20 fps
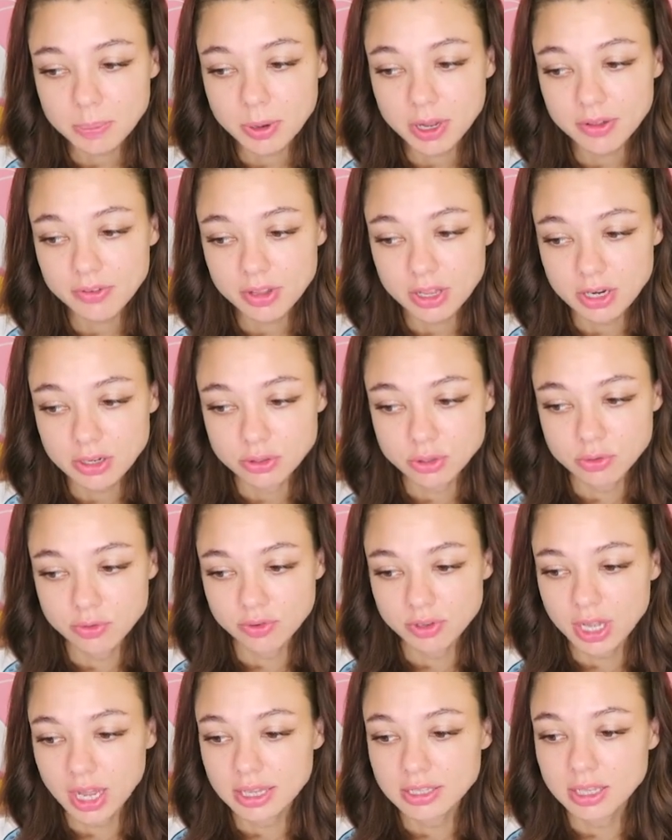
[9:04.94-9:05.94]

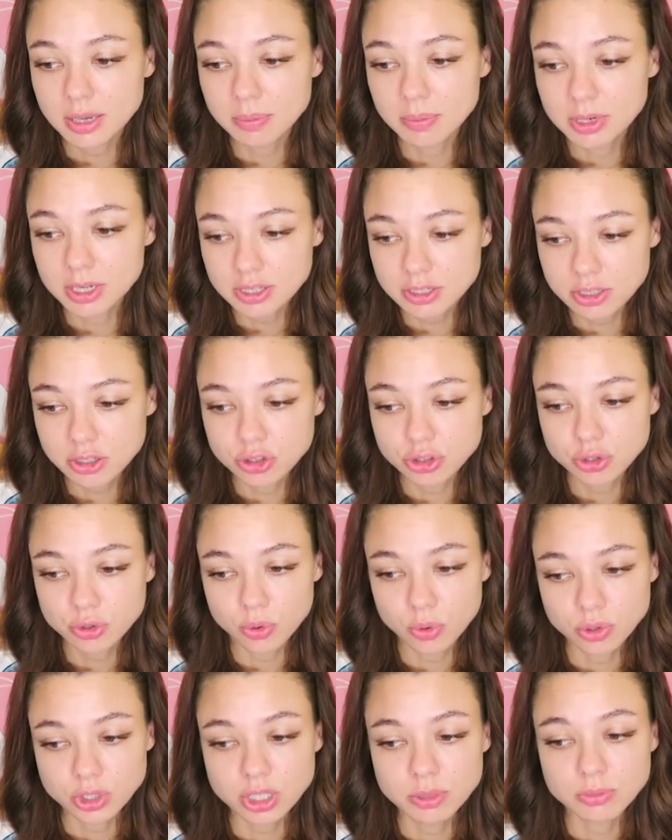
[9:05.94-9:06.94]
Therefore, they couldn't
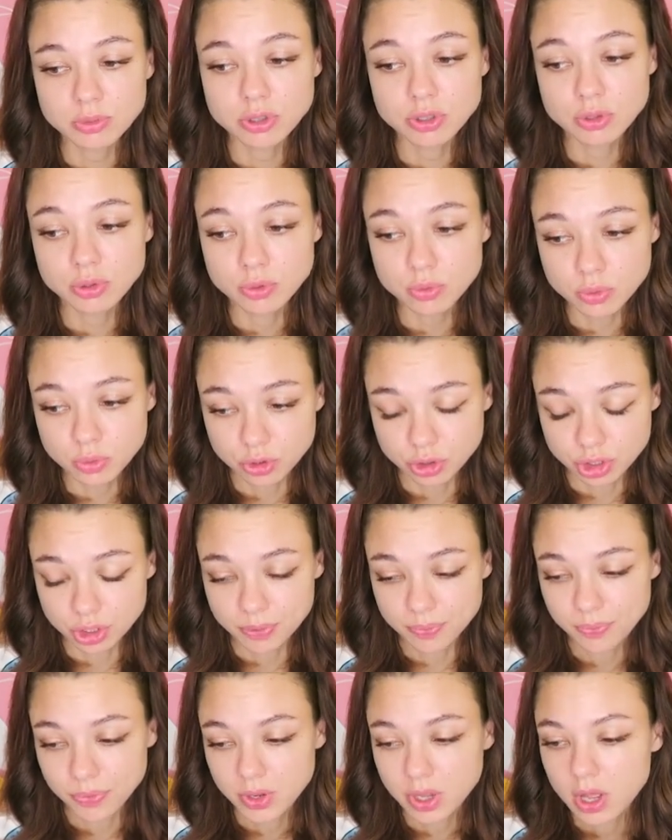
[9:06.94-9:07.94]
spend much time
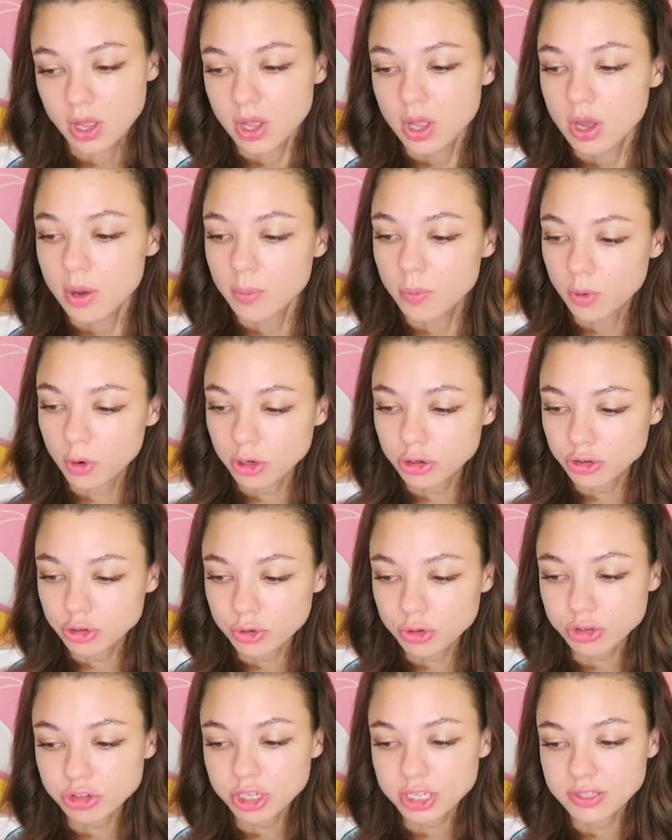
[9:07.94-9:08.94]
together.
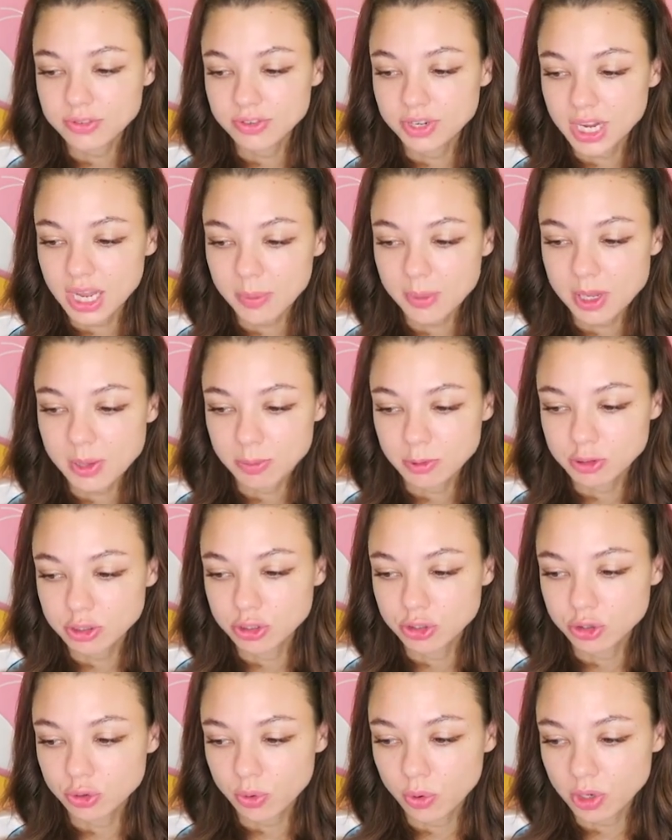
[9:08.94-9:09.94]
That is why
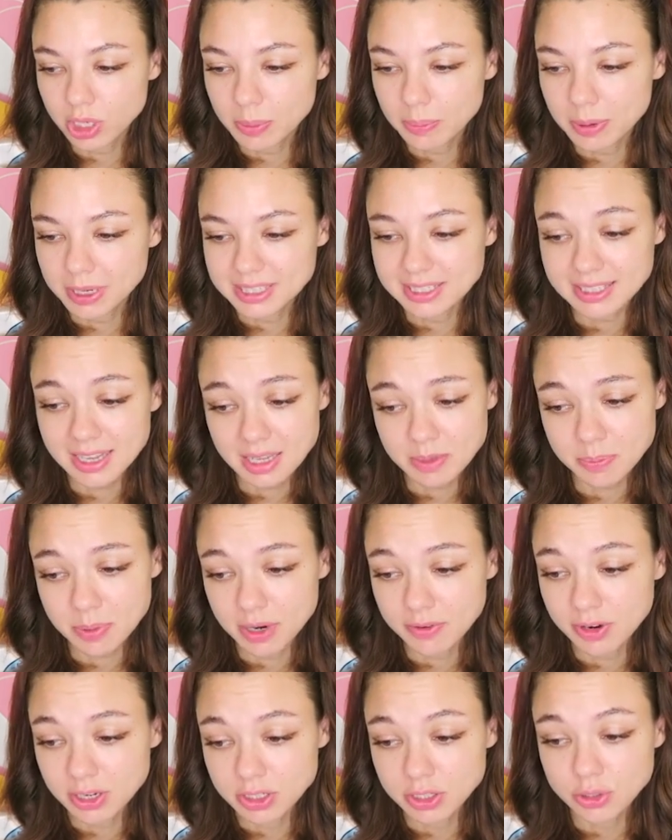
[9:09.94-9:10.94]
Mikey had
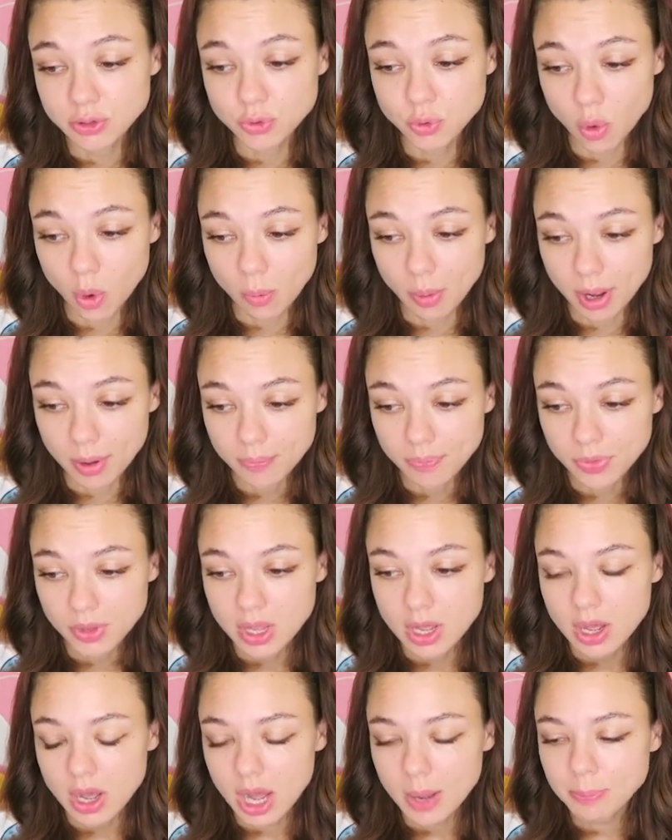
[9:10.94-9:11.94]
thoughts that they don't
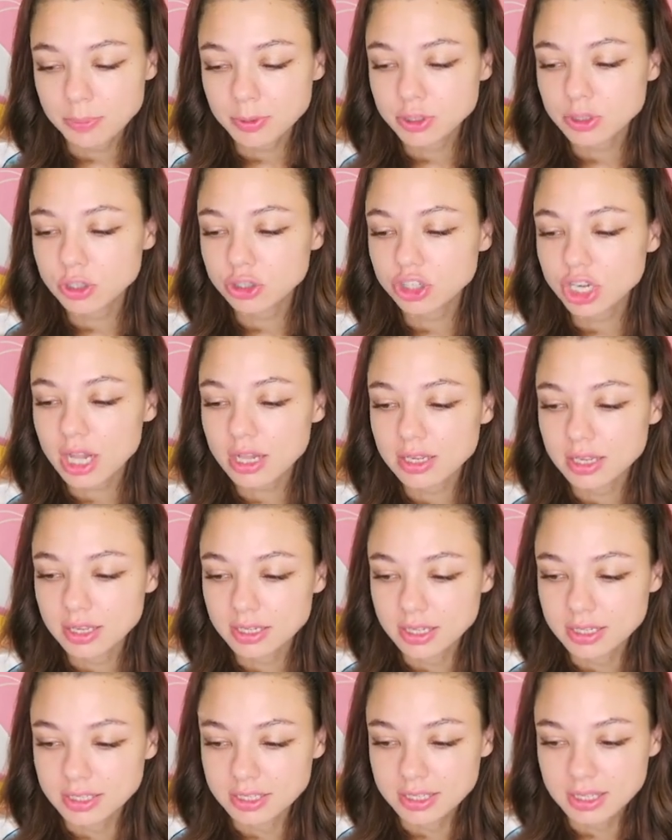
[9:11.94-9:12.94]
need him. After
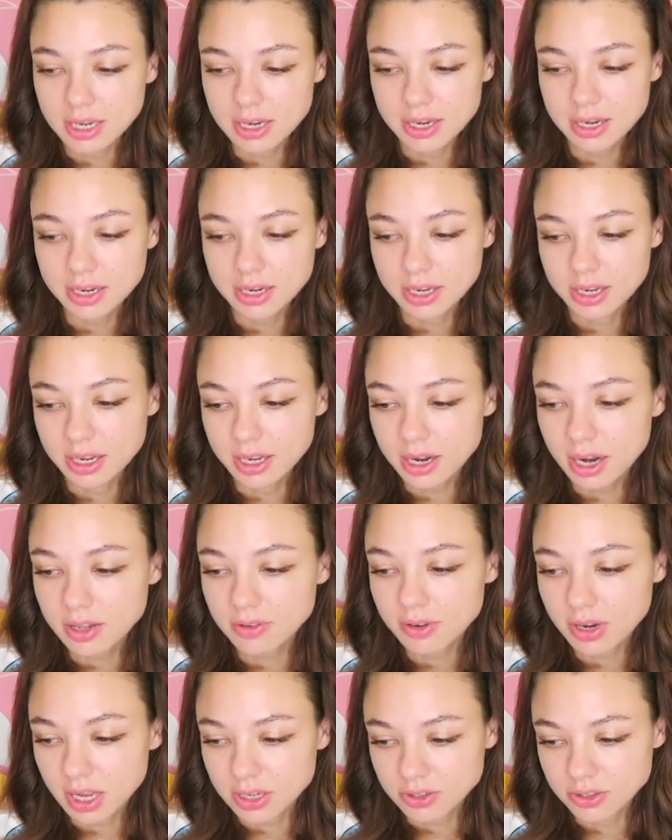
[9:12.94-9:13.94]
school, most of the
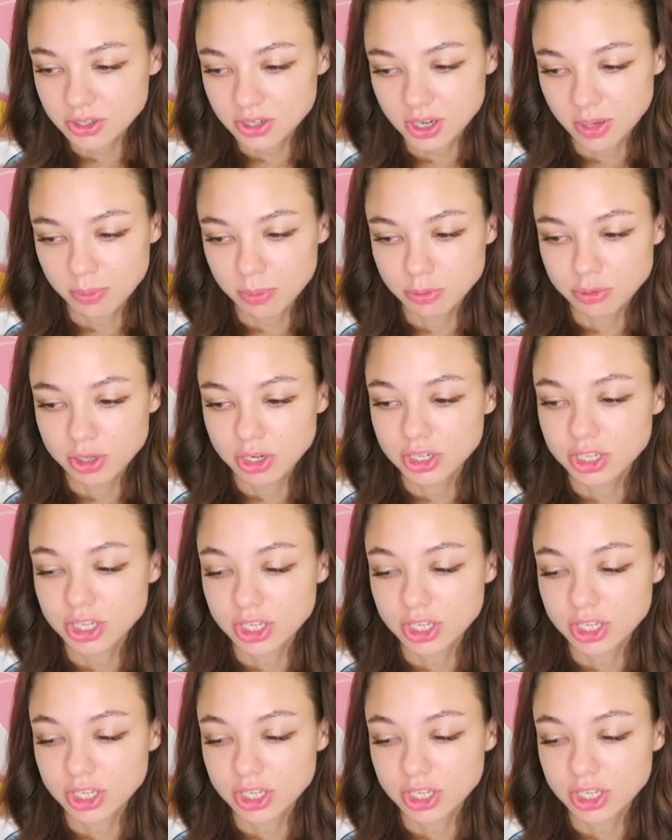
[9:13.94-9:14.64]
time boys spend at